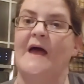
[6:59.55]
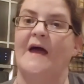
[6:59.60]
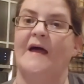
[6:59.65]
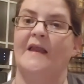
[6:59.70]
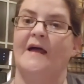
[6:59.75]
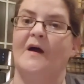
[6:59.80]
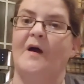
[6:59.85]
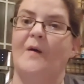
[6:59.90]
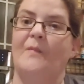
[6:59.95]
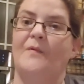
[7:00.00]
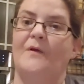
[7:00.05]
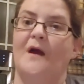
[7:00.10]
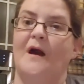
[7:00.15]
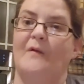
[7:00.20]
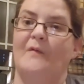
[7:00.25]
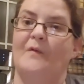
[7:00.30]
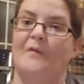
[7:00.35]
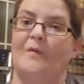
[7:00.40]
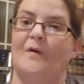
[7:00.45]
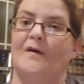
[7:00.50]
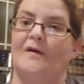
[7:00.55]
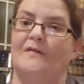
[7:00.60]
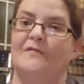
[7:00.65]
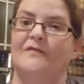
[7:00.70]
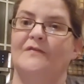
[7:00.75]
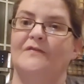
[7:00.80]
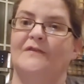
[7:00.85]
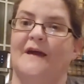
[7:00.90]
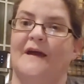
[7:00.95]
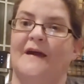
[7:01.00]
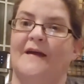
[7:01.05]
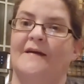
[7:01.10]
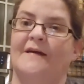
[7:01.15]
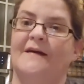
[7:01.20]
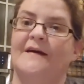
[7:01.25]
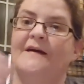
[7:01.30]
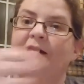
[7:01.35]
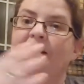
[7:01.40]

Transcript: and I hope you have a wonderful day.